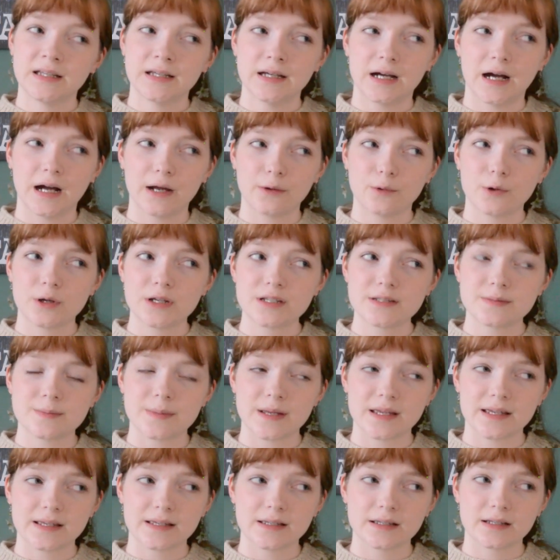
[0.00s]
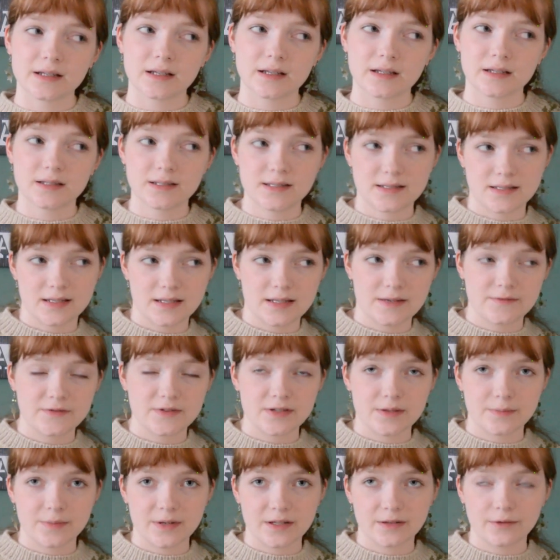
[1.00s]
always make sleeves
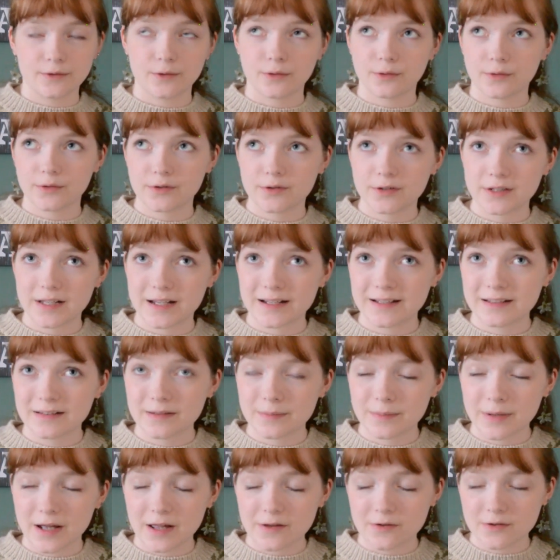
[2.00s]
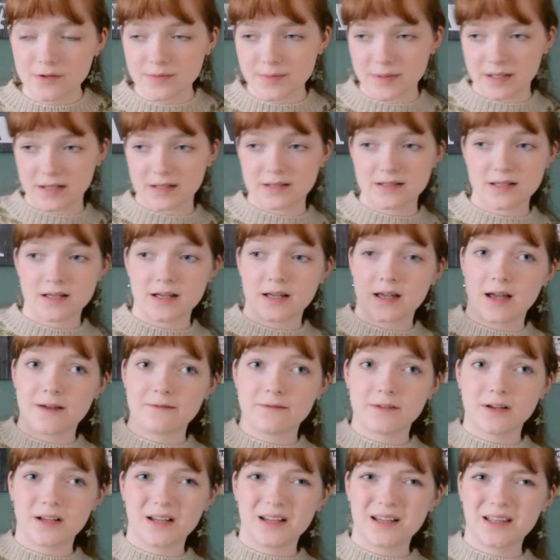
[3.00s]
a bit longer than in the patterns because I
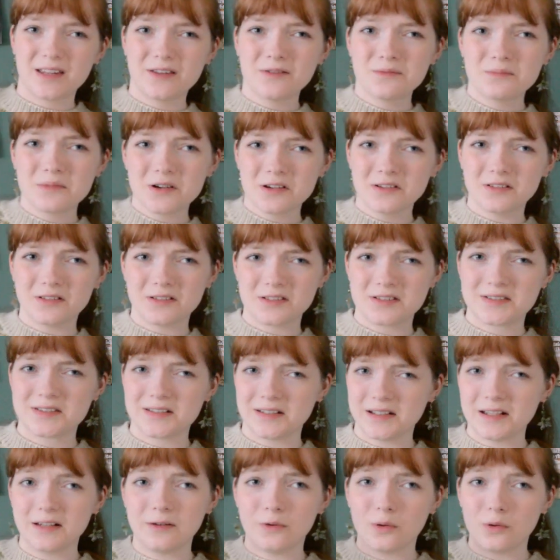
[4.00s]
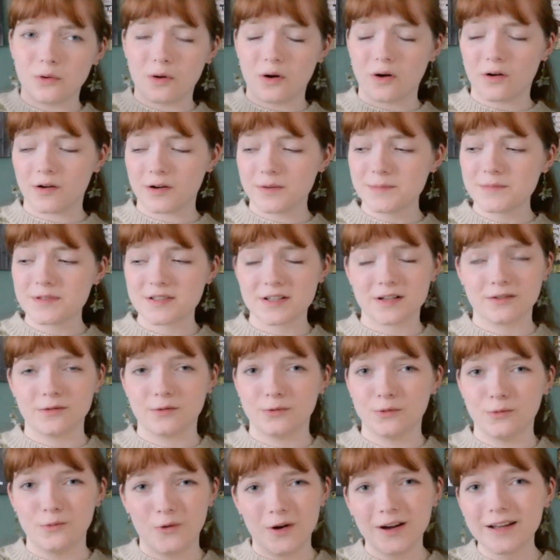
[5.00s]
have humongously long arms. I don't
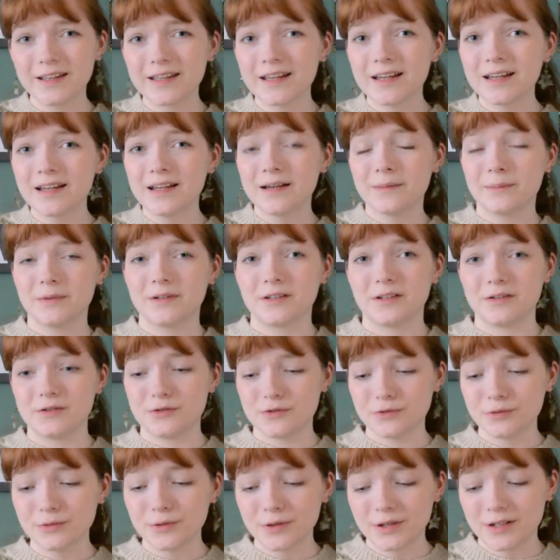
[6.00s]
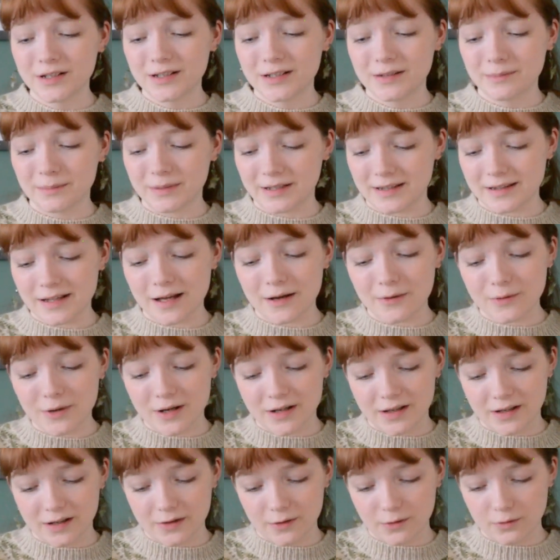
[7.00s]
know why, but I do. But now
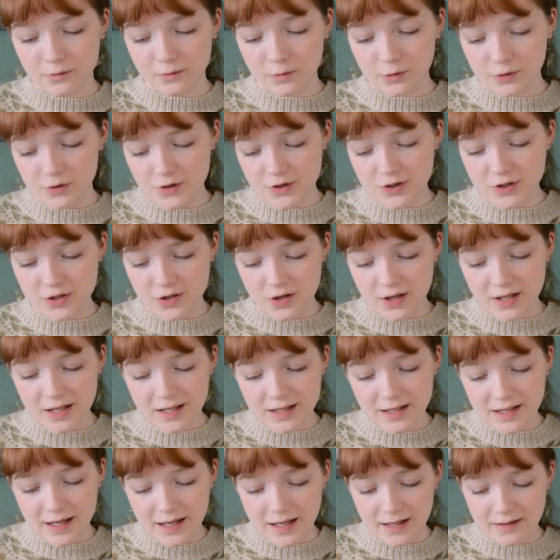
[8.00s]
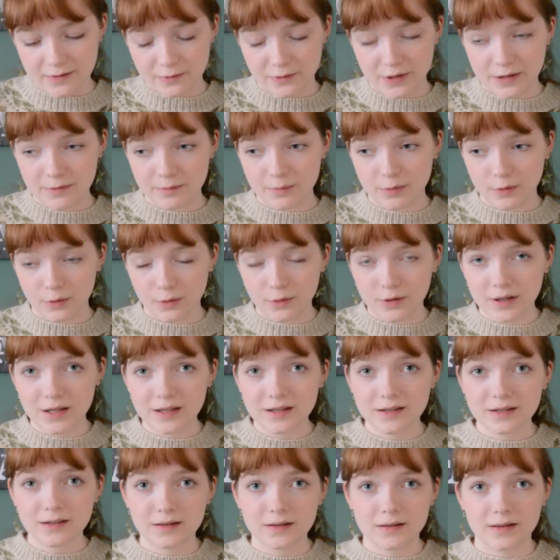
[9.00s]
I overshot it, and with
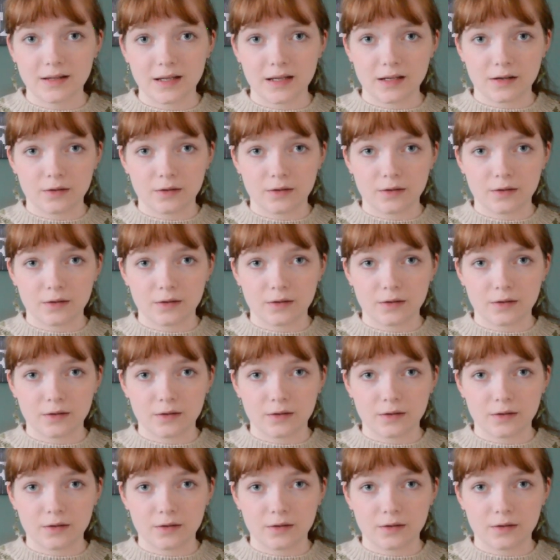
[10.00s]
blocking they